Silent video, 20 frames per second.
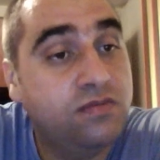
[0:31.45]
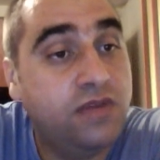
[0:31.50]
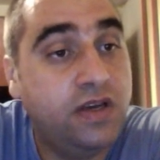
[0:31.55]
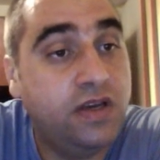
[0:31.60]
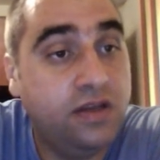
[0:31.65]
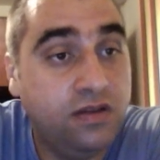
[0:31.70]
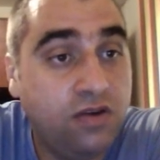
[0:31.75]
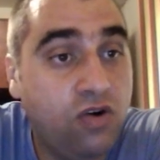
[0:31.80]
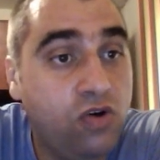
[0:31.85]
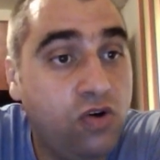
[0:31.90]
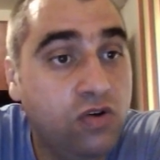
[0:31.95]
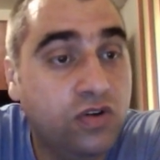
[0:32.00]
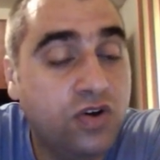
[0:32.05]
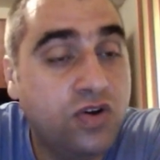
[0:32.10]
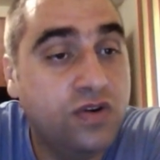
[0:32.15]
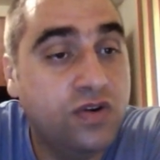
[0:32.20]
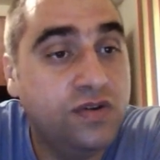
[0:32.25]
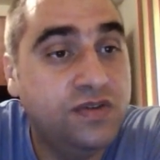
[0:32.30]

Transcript: and hold on,